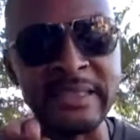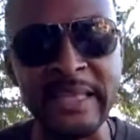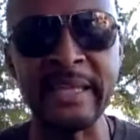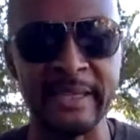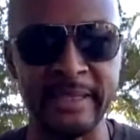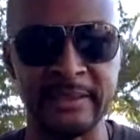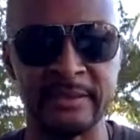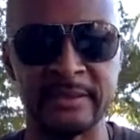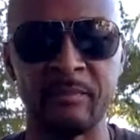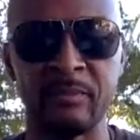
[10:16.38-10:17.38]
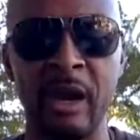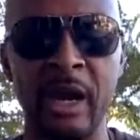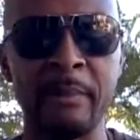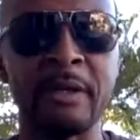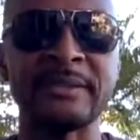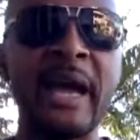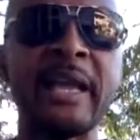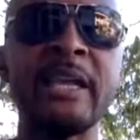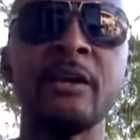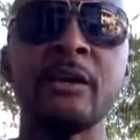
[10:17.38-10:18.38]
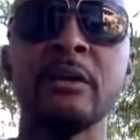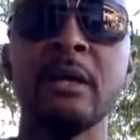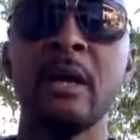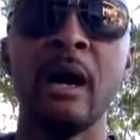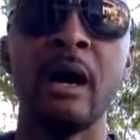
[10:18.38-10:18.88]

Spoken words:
think it is. All right, because I hear